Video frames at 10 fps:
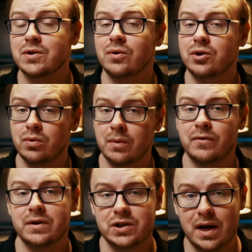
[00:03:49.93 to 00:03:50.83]
So are you up
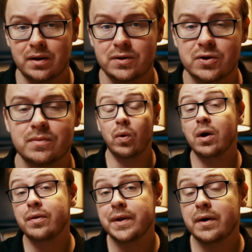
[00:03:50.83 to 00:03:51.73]
for the challenge?
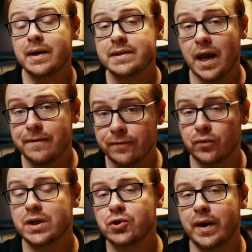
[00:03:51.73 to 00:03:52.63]
Well, there is a
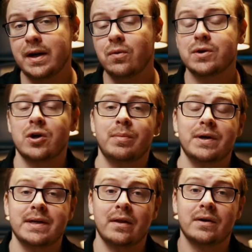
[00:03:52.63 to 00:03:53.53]
free training, which I'll
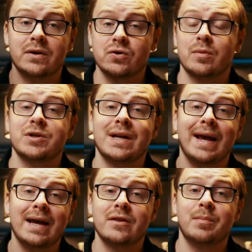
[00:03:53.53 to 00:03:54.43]
put down in the description
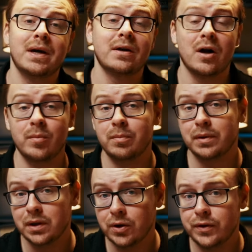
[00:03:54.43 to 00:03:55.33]
and the pinned comment
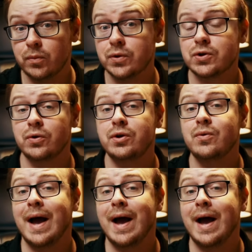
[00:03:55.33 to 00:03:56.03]
below that will show you